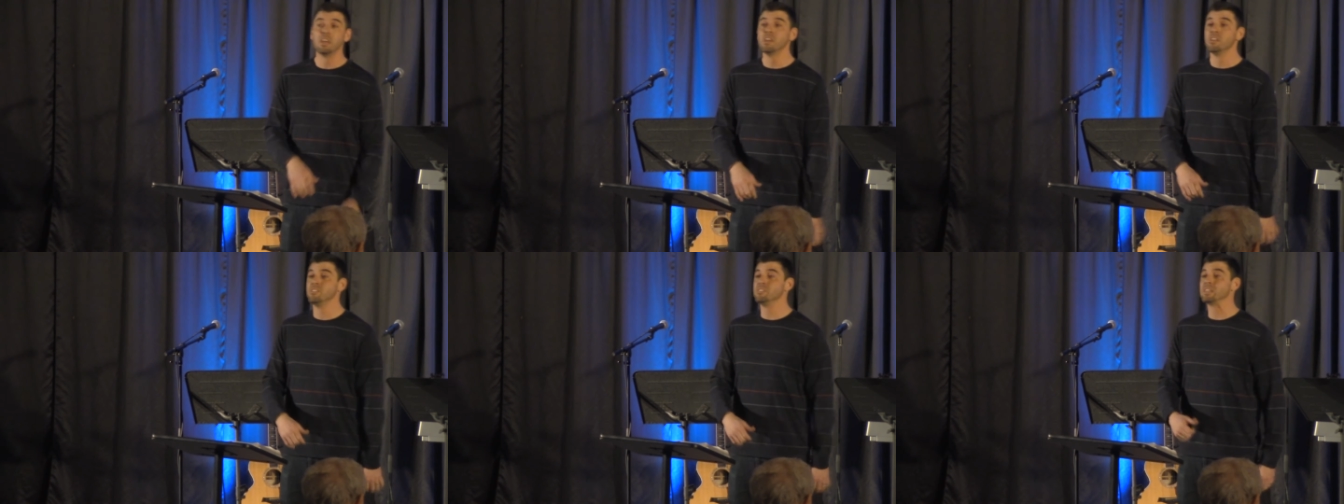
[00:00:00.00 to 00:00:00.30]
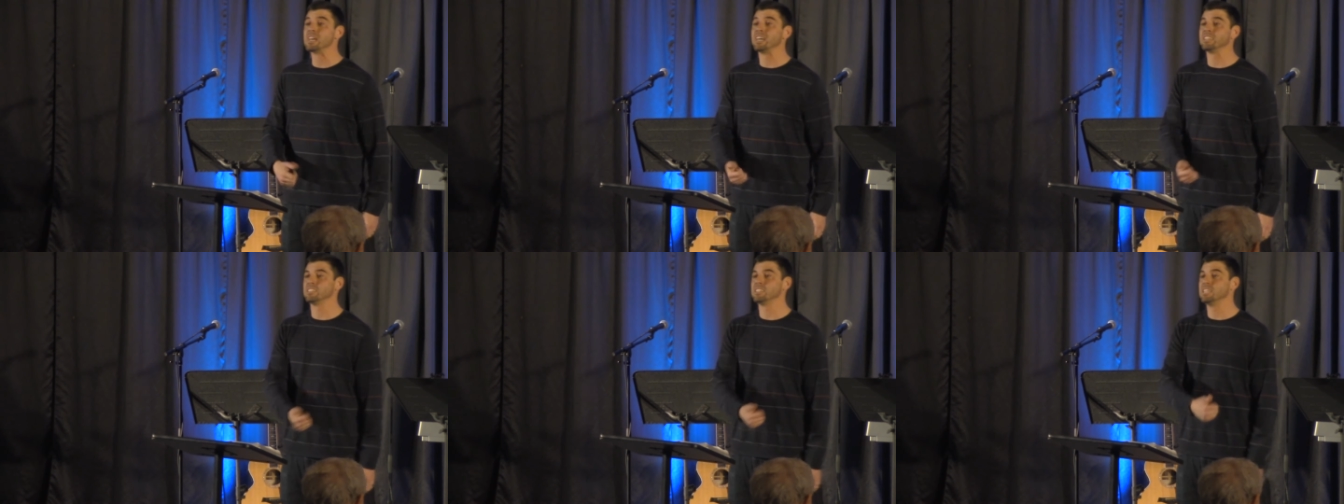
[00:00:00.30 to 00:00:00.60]
You
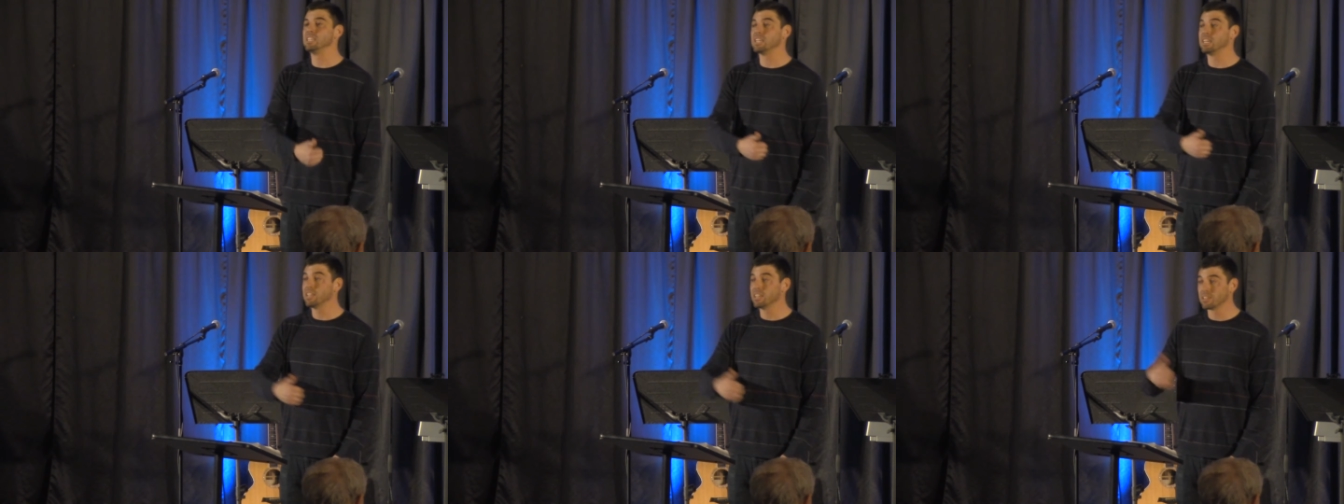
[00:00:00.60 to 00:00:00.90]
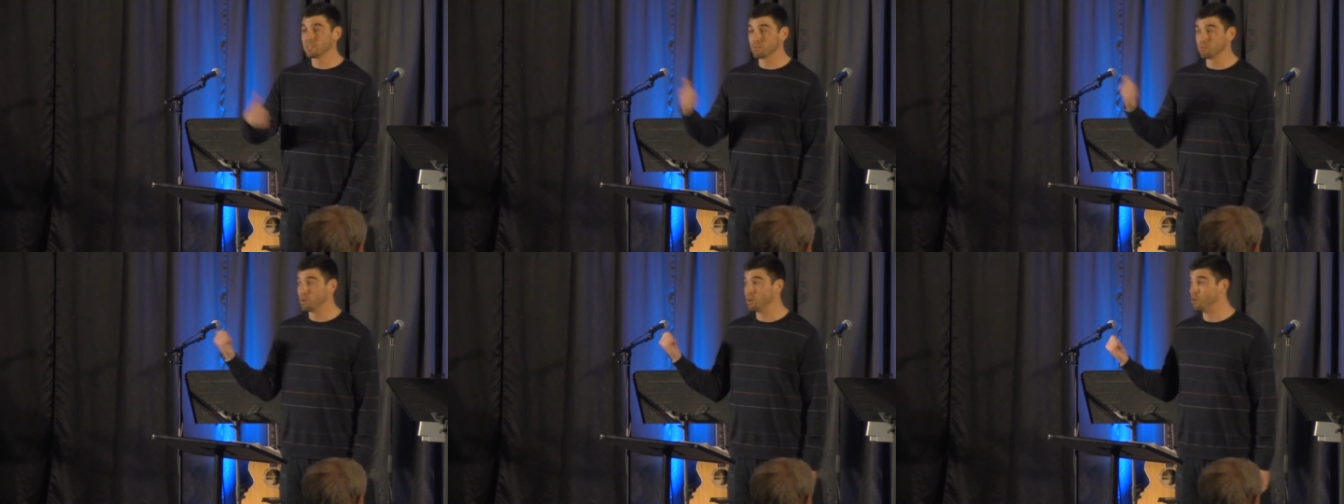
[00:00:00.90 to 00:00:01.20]
guys need to hit
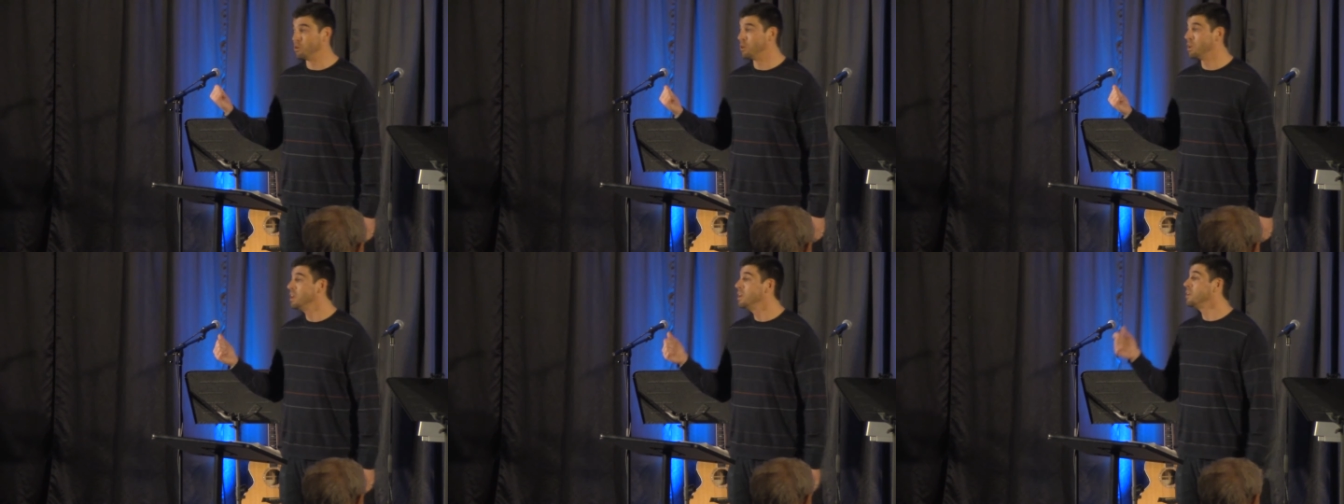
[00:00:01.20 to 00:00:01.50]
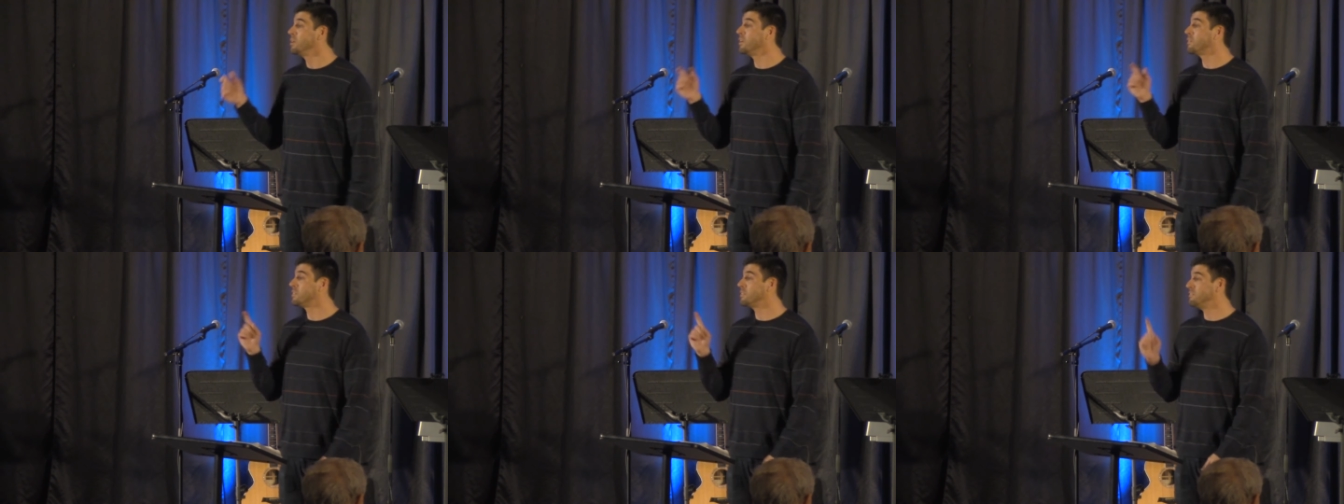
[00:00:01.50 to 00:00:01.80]
the road.
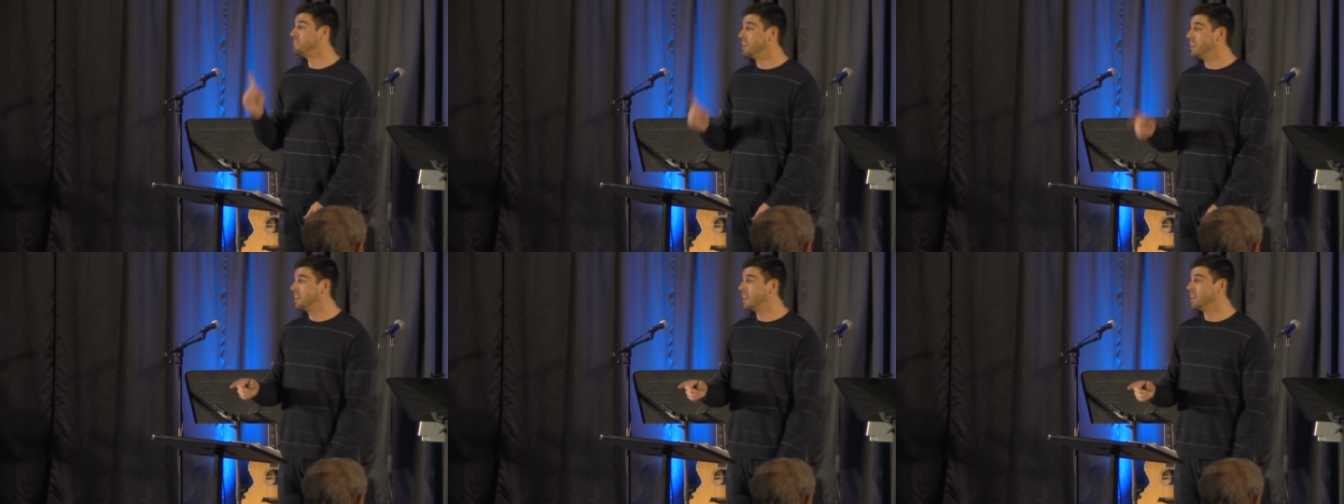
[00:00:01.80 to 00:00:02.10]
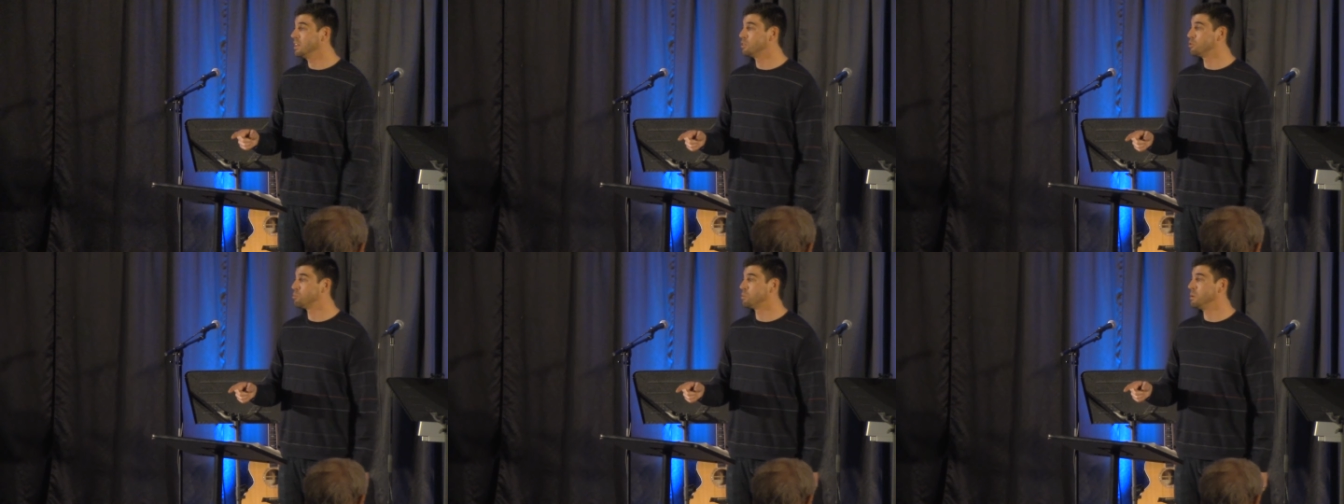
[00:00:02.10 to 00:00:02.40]
You have to
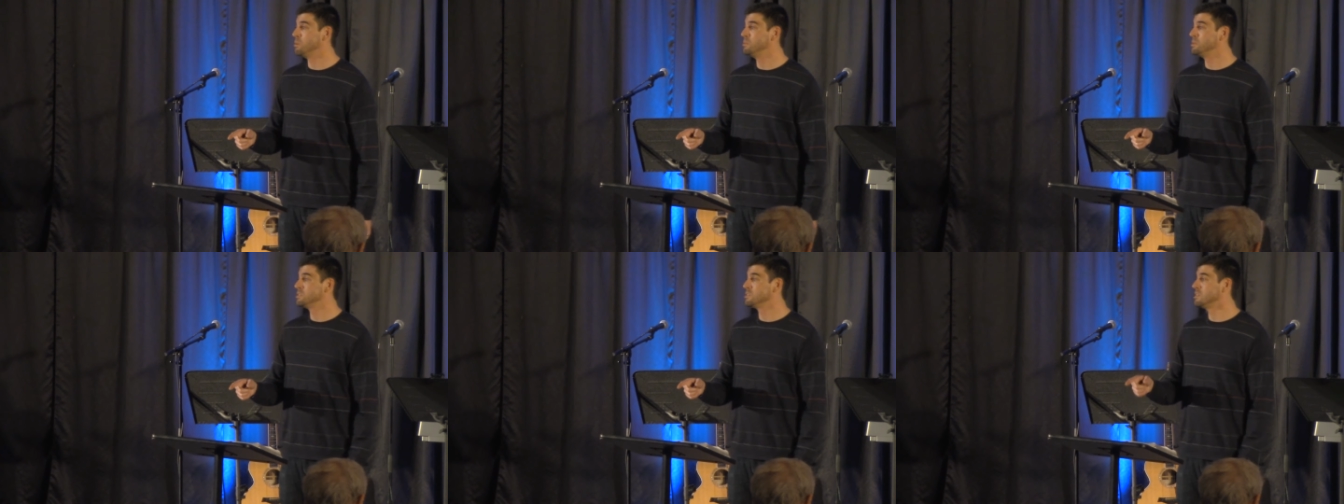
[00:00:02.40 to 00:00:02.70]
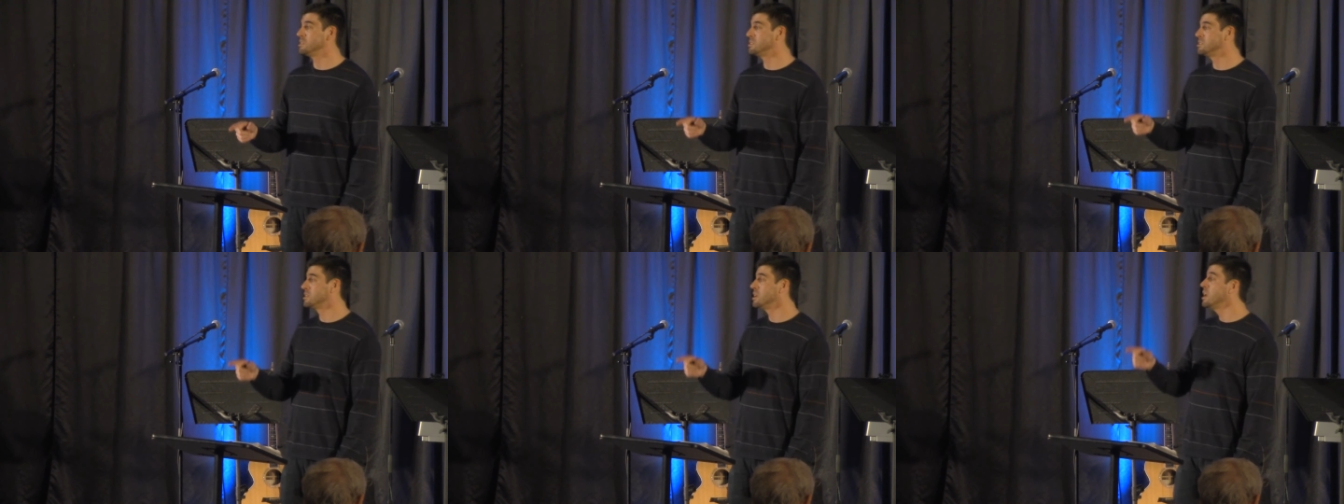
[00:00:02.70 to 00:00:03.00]
vacate the
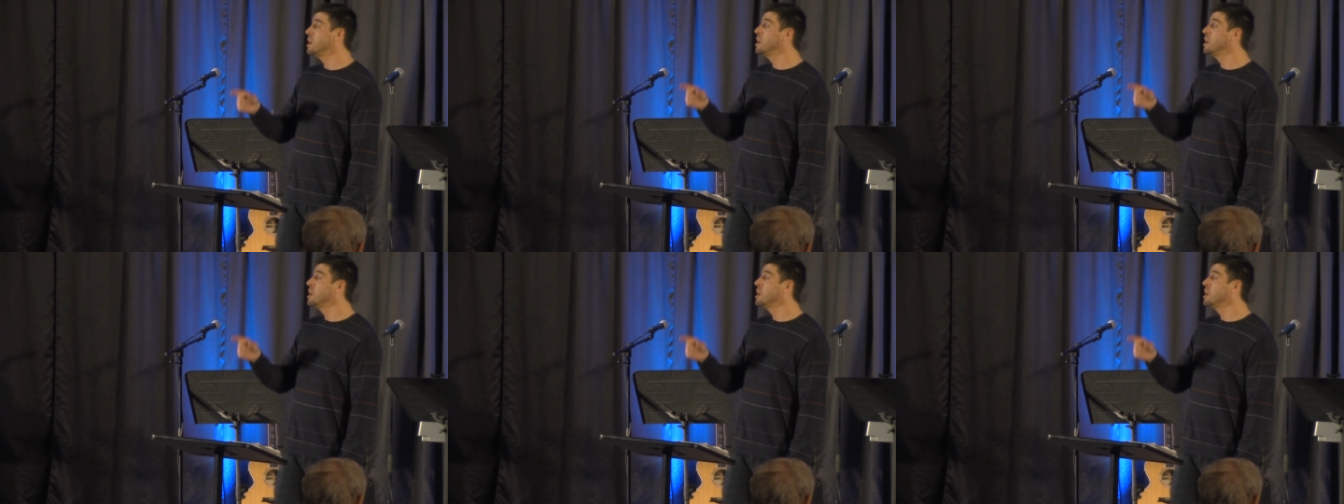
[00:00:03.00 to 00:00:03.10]
premises.